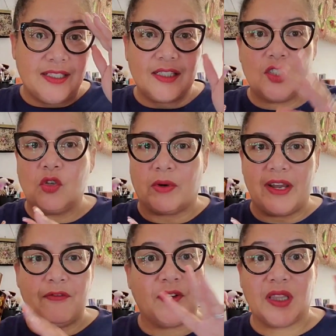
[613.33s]
this is
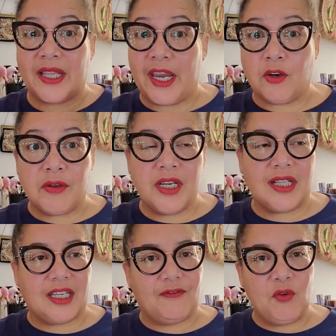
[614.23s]
great for layering,
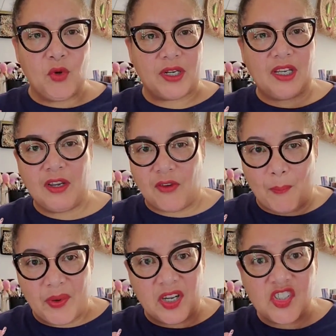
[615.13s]
like if you want to give a
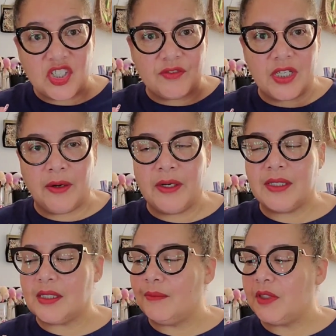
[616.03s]
punch of cherry to
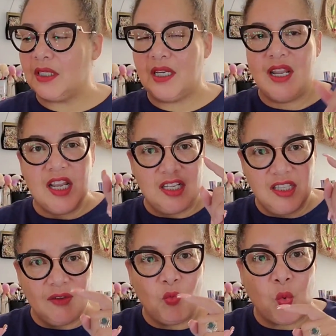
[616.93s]
something,
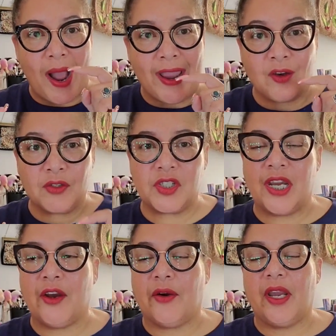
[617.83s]
Wild
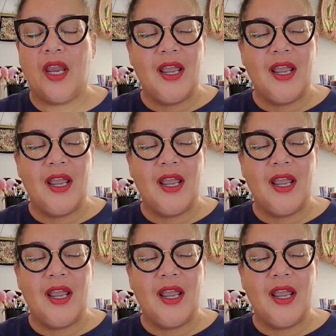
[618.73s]
Cherry.